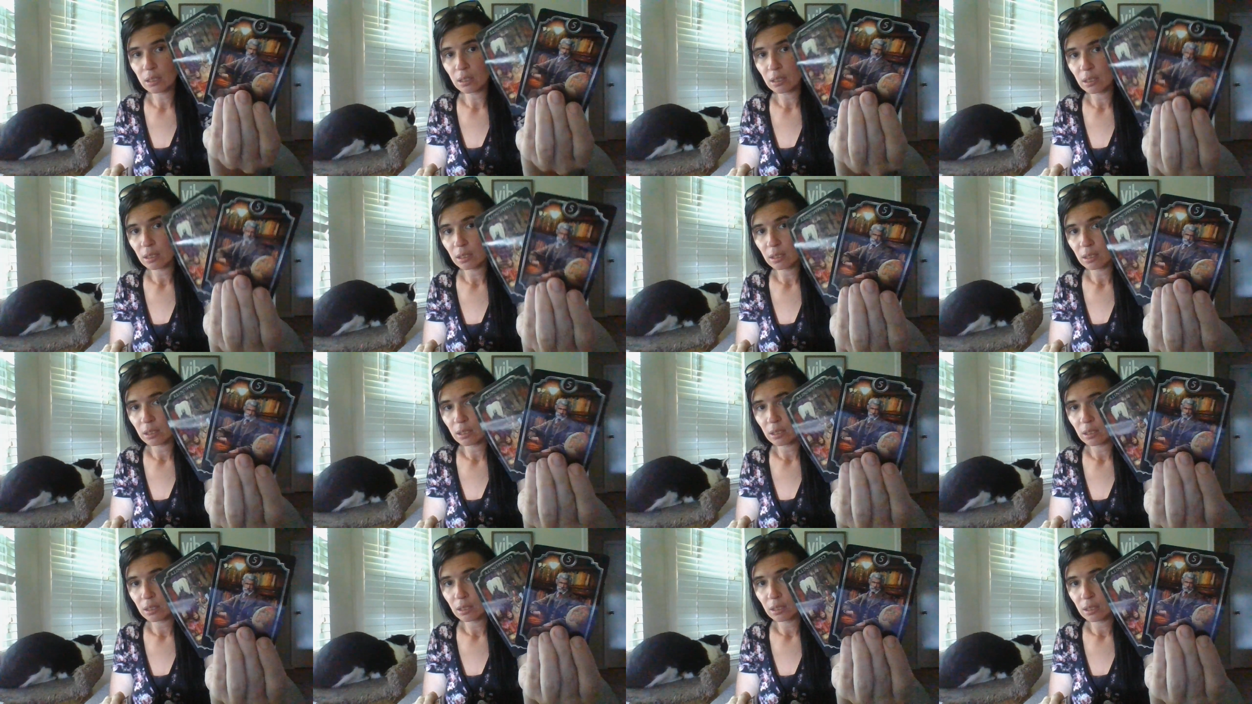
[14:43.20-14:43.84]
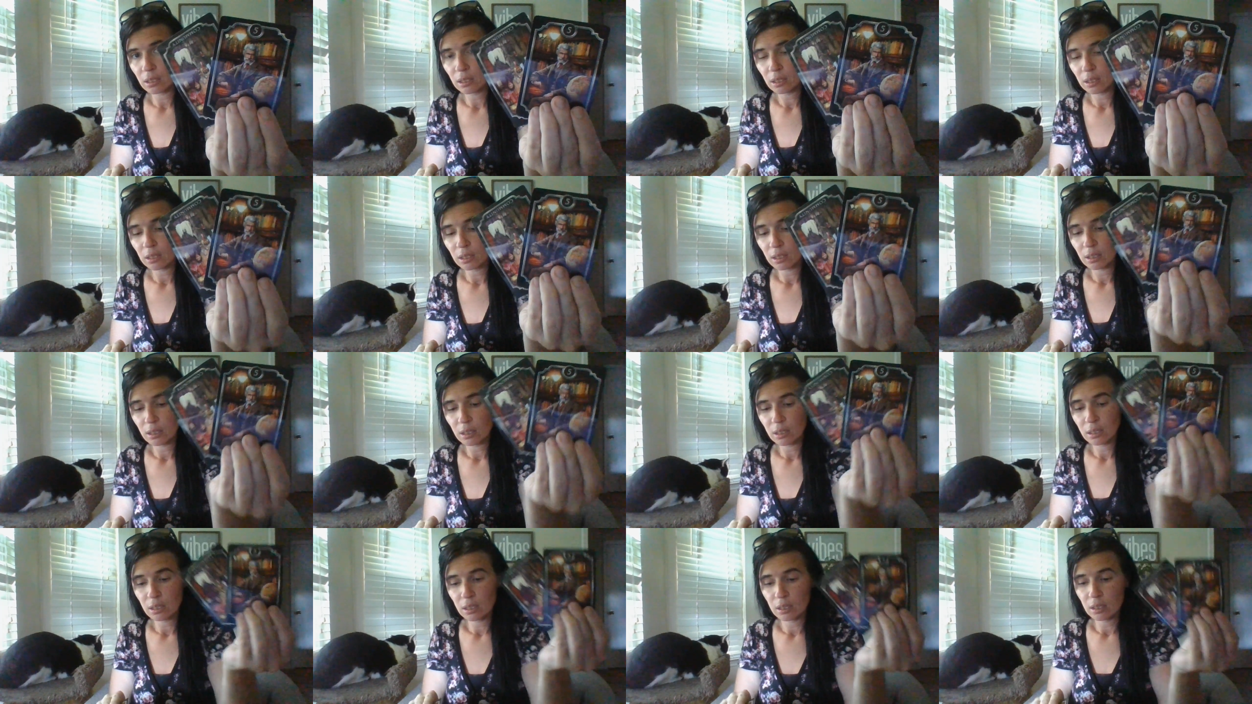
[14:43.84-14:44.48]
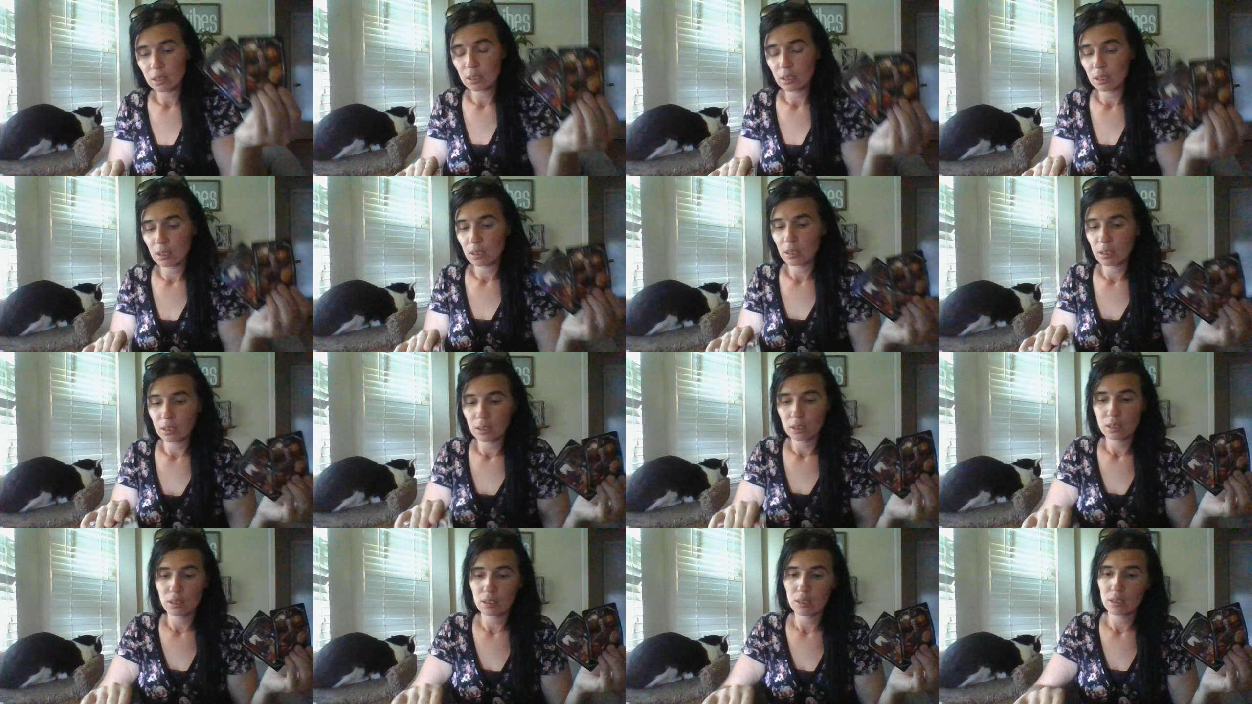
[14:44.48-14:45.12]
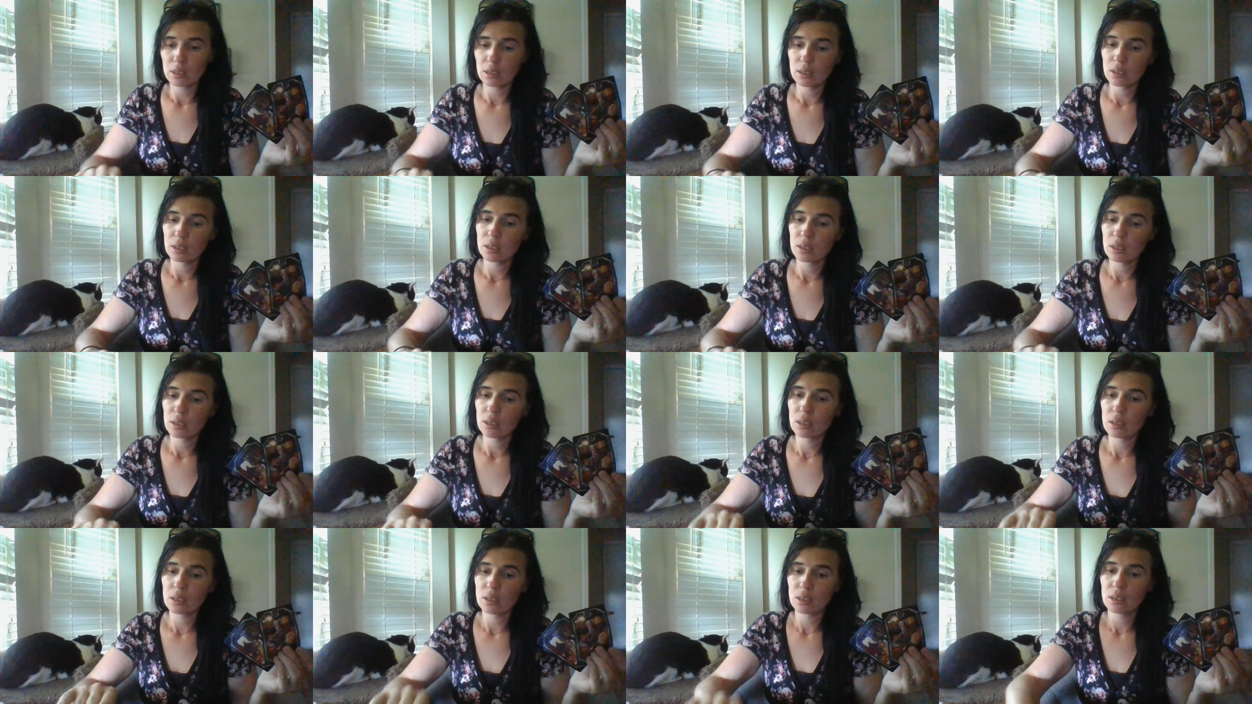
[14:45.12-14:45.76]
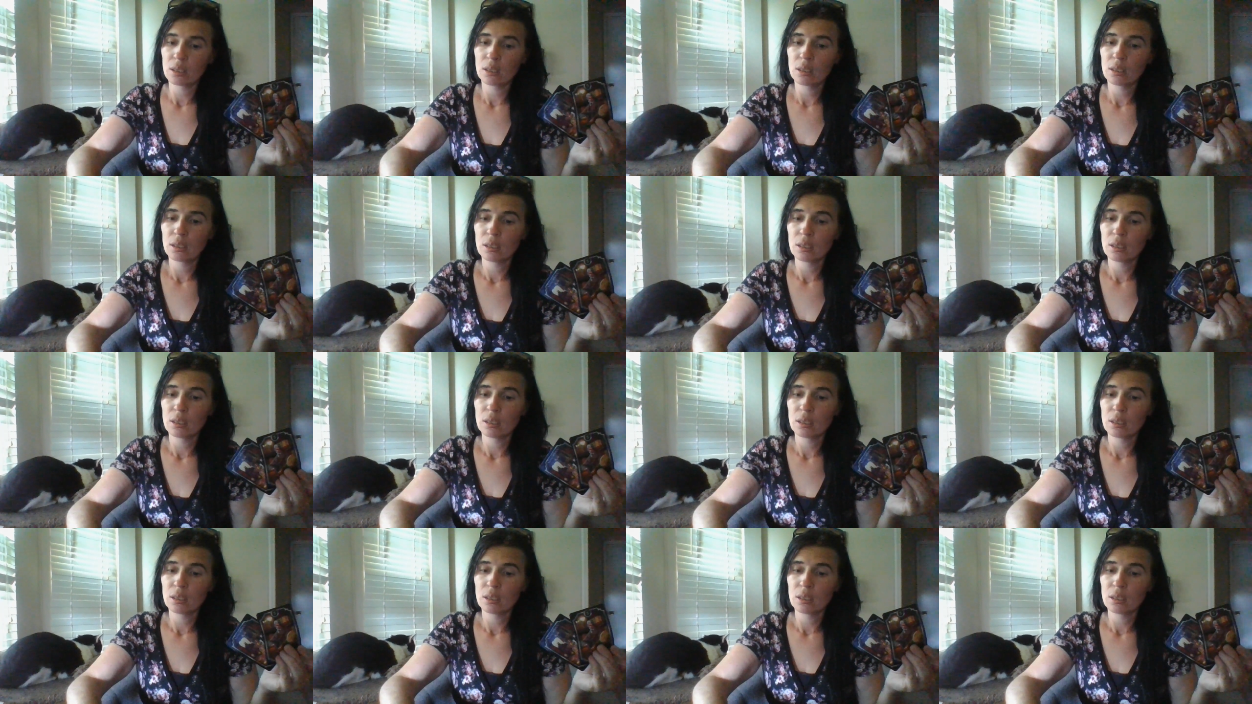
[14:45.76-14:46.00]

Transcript: (silence)